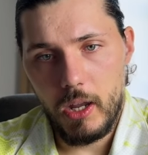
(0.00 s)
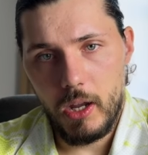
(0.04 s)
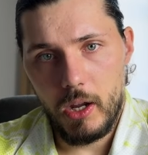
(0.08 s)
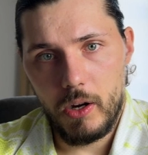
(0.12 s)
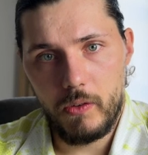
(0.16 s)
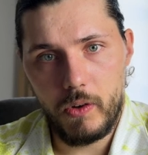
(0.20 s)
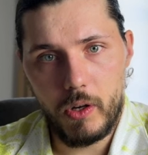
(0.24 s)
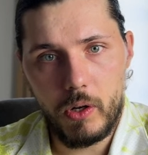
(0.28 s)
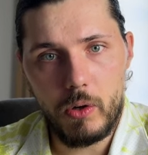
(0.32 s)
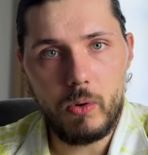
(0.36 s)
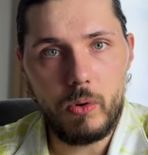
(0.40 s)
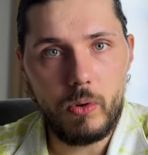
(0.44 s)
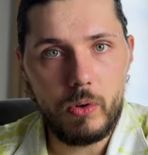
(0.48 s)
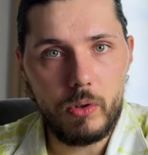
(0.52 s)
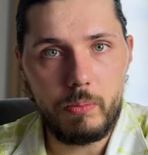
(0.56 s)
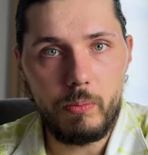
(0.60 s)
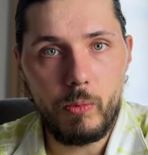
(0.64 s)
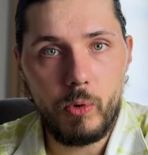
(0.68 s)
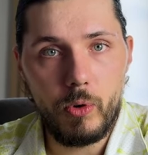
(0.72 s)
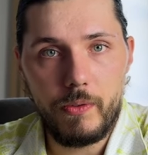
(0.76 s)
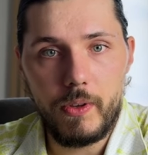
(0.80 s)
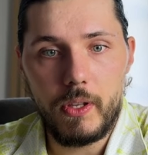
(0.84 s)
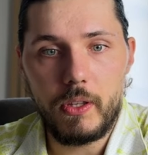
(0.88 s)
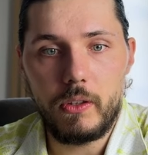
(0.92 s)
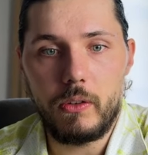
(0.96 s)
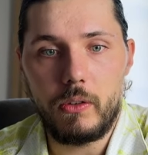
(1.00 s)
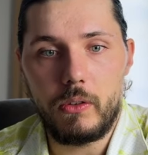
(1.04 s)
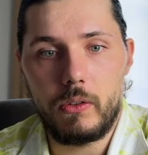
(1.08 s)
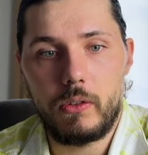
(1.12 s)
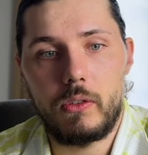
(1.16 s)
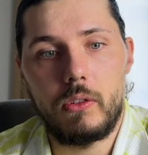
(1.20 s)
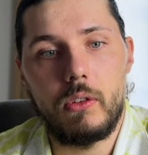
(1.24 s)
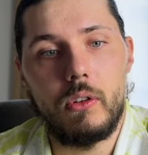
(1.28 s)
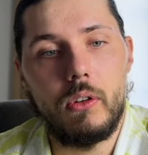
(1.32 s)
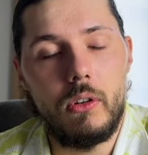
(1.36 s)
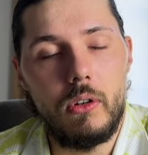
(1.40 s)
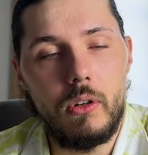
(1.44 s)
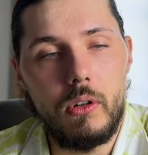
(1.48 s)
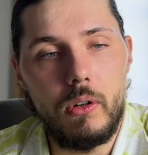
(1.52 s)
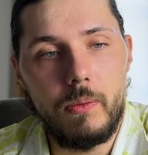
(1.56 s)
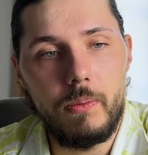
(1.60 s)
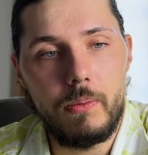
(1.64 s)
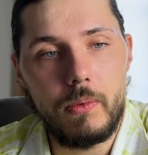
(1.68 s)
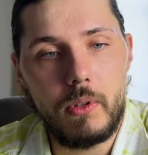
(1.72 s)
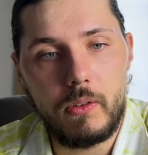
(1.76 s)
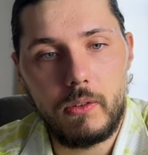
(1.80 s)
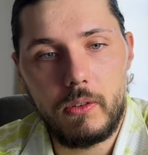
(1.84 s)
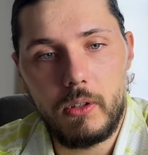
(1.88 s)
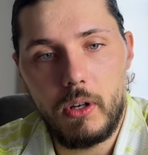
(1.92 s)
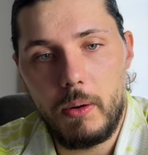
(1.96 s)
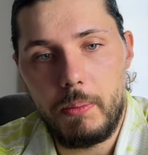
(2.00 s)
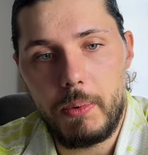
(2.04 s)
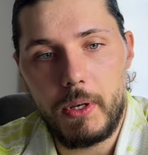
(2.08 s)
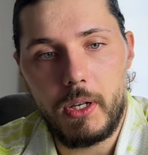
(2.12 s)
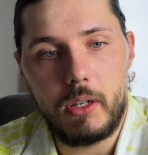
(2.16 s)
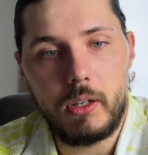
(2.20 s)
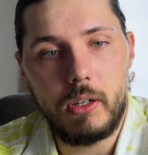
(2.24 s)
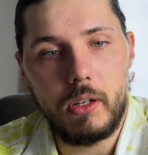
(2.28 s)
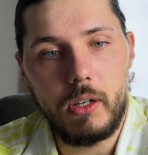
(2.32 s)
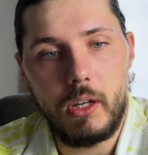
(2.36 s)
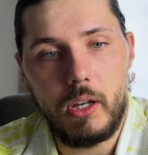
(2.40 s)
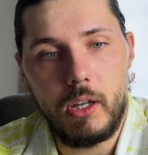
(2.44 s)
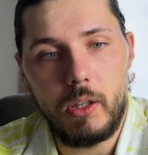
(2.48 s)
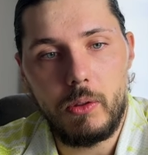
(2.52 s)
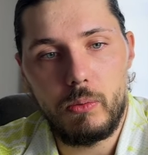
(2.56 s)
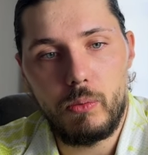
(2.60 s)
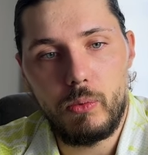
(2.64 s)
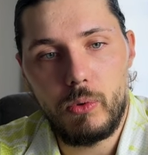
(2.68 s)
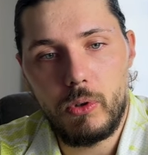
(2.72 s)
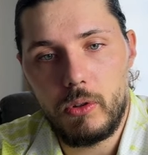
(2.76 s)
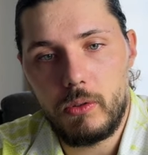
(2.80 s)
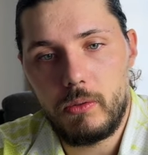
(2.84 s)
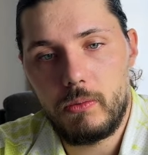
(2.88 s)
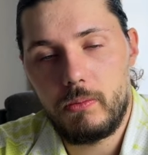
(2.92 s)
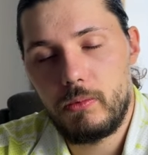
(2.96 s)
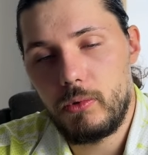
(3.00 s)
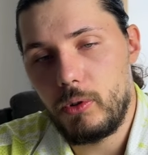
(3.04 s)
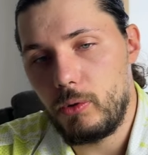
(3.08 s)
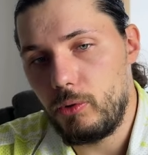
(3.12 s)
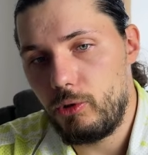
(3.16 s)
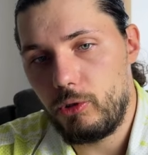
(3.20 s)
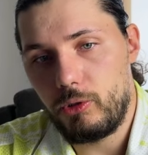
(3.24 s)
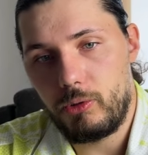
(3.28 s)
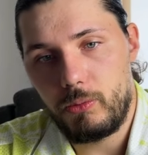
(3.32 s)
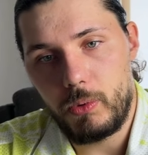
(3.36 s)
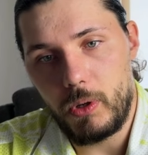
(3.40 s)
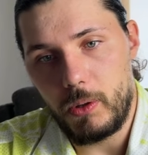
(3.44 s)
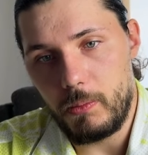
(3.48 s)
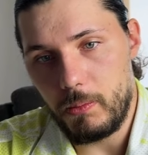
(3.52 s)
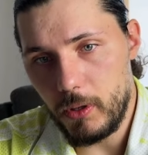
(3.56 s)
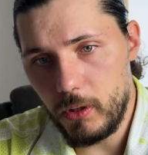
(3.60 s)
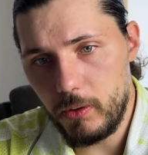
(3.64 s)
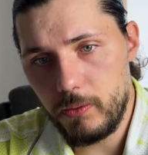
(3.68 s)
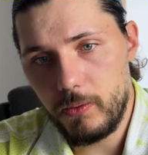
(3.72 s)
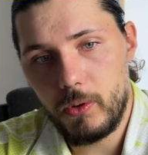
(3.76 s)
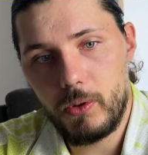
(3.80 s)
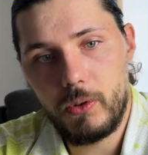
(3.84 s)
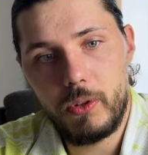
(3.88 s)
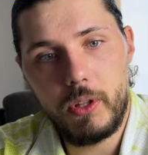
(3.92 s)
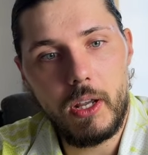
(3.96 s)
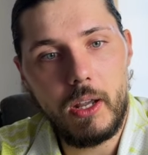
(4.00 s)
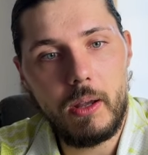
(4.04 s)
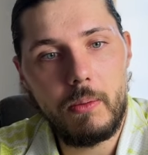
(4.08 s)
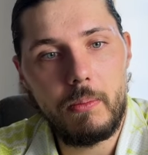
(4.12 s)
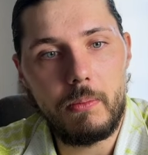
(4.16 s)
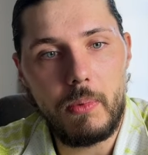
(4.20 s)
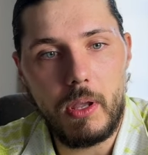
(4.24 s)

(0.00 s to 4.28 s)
record more videos on this topic and what solutions we built for them.